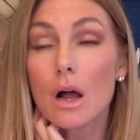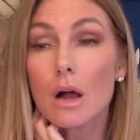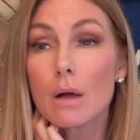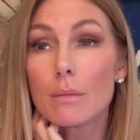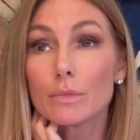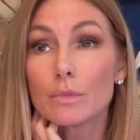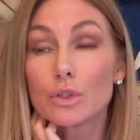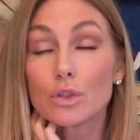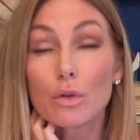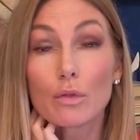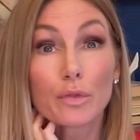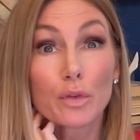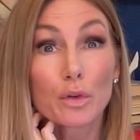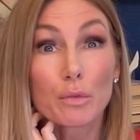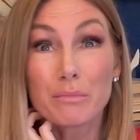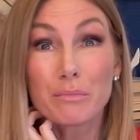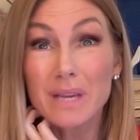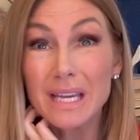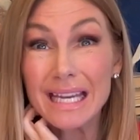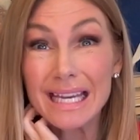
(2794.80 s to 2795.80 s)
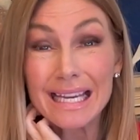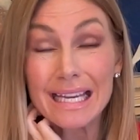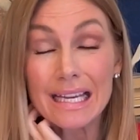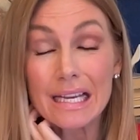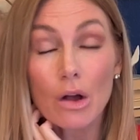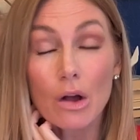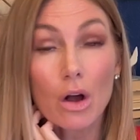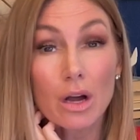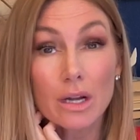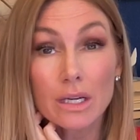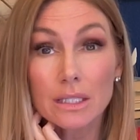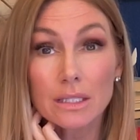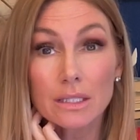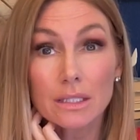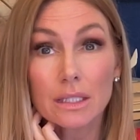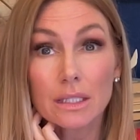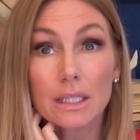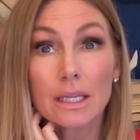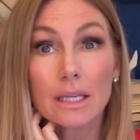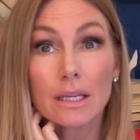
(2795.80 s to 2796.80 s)
So for me,
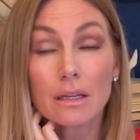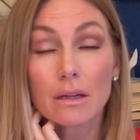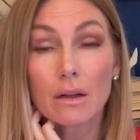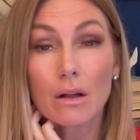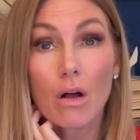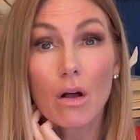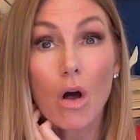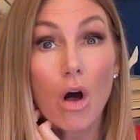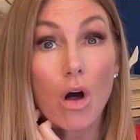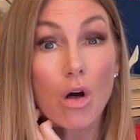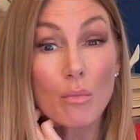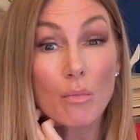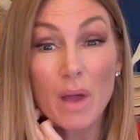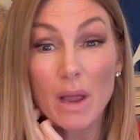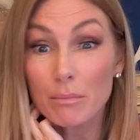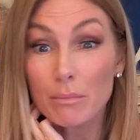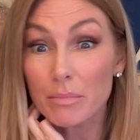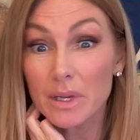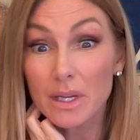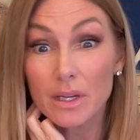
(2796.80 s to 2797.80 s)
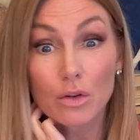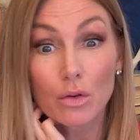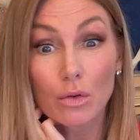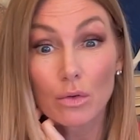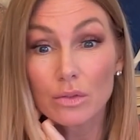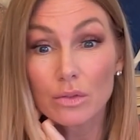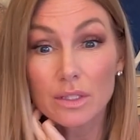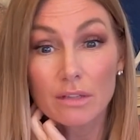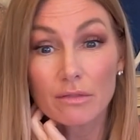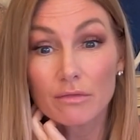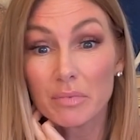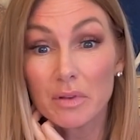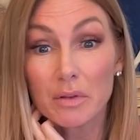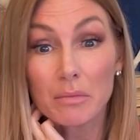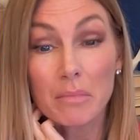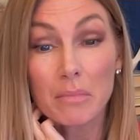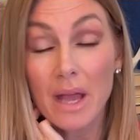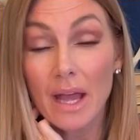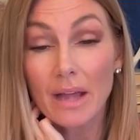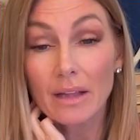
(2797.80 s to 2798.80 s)
honestly, all my big goals have
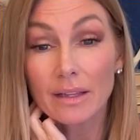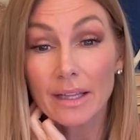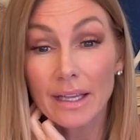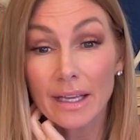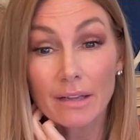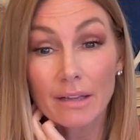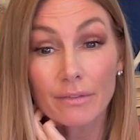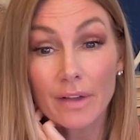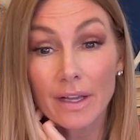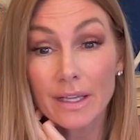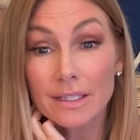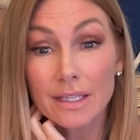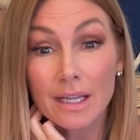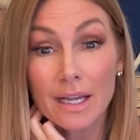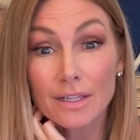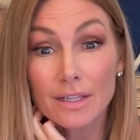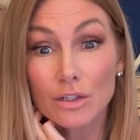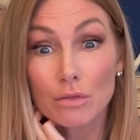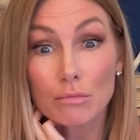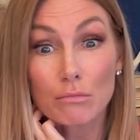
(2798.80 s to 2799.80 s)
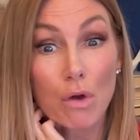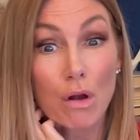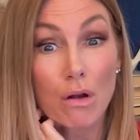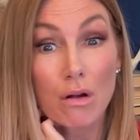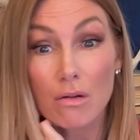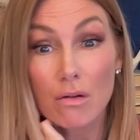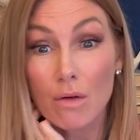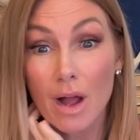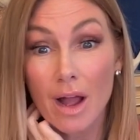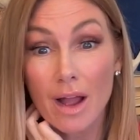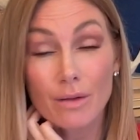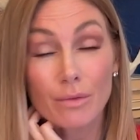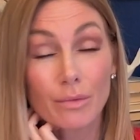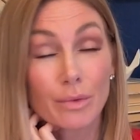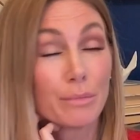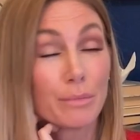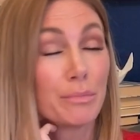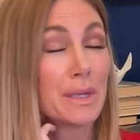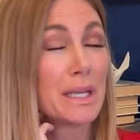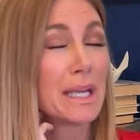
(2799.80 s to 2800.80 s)
been met. Like if I died tomorrow, I
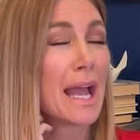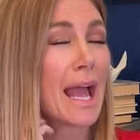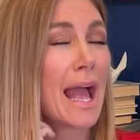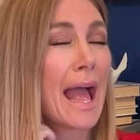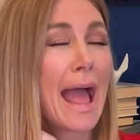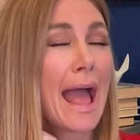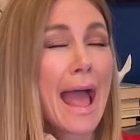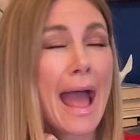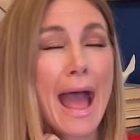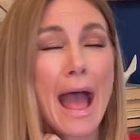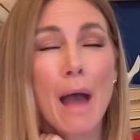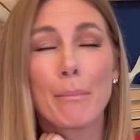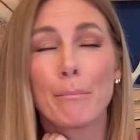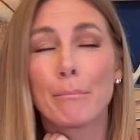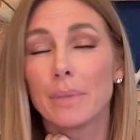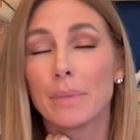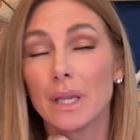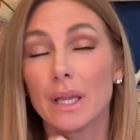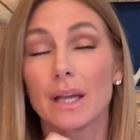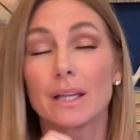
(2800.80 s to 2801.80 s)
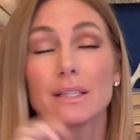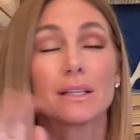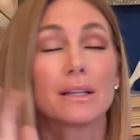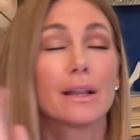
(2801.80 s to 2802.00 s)
would be happy. I did